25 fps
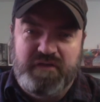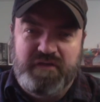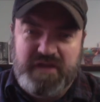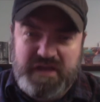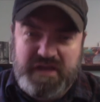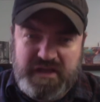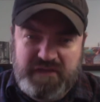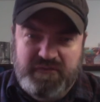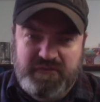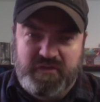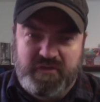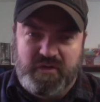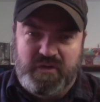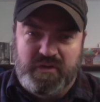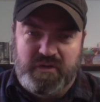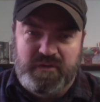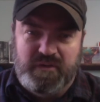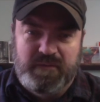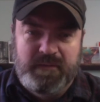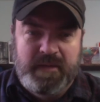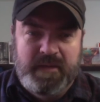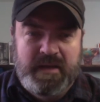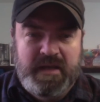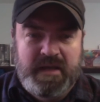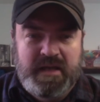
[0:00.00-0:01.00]
evil.
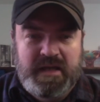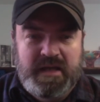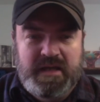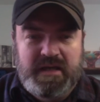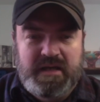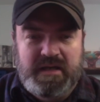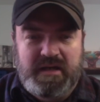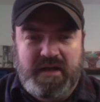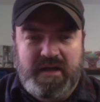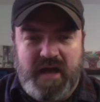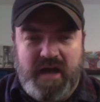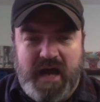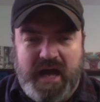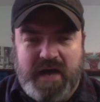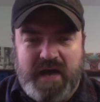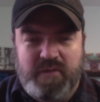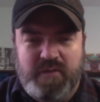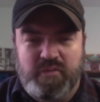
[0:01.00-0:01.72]
God will